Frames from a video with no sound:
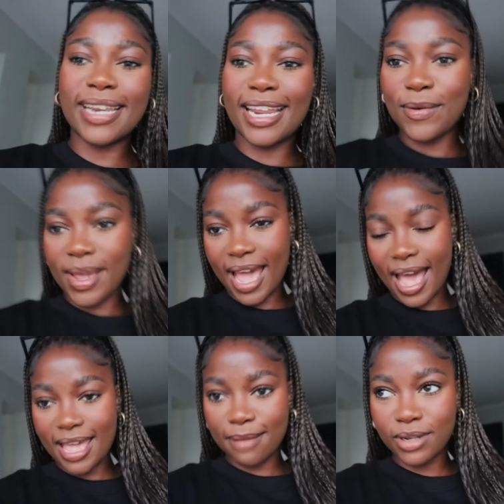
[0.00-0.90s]
but anyway,
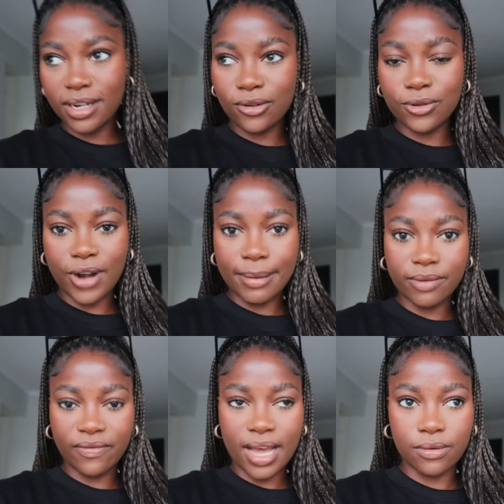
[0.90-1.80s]
I am gonna go grab
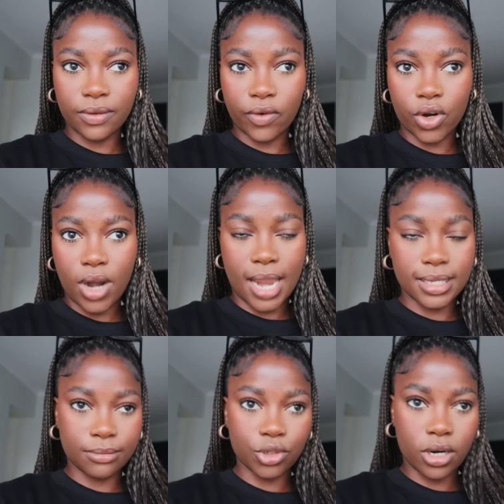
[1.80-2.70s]
some flowers for her
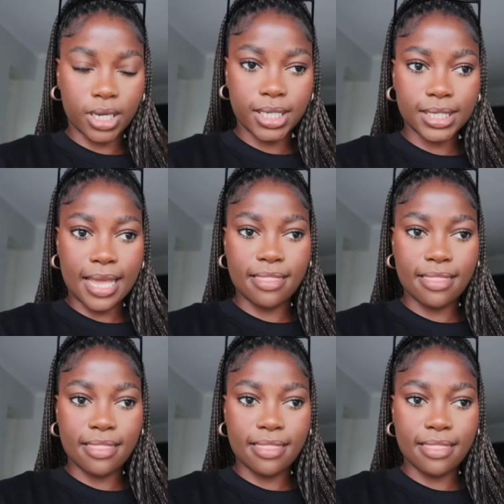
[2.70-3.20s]
and some chocolates,